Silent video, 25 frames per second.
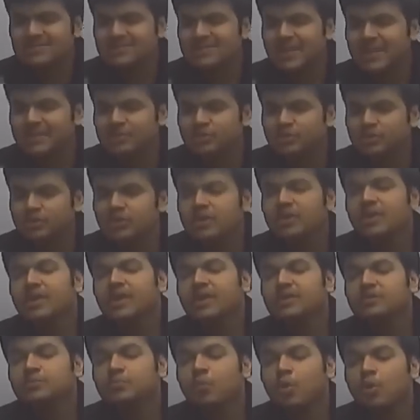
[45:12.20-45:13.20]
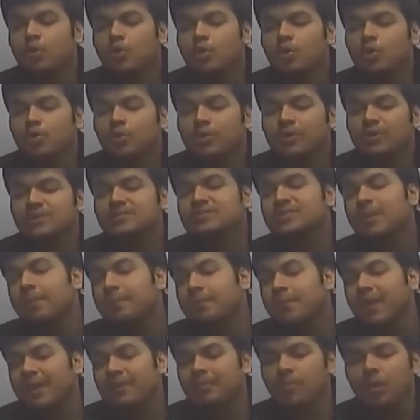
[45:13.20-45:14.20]
section is more to do with the
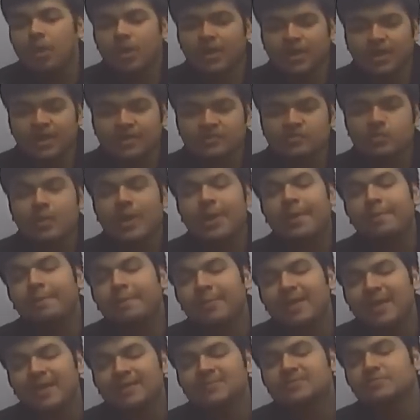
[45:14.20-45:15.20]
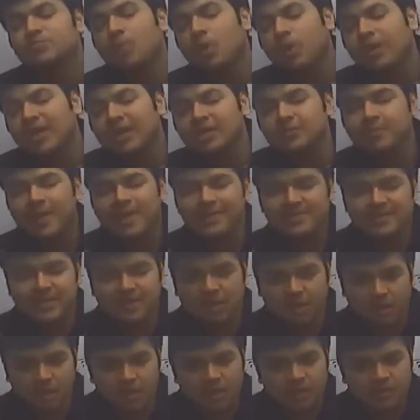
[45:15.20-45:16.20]
subprime mortgage. So MBS, mortgage-backed
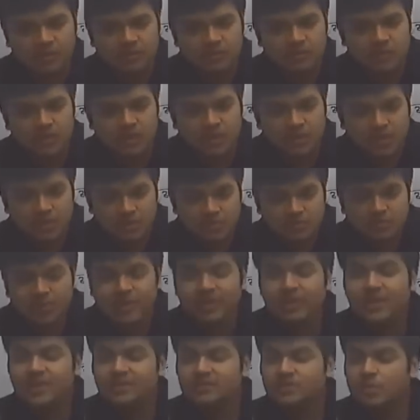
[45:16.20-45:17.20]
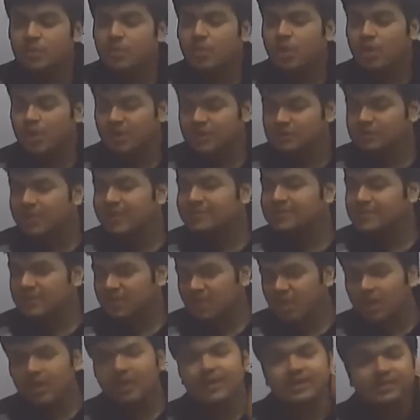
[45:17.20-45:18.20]
securities. So in case your mortgage-backed
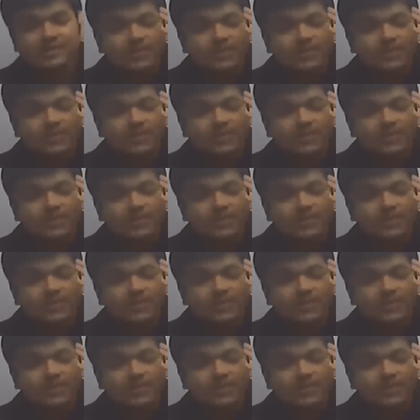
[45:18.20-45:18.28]
security is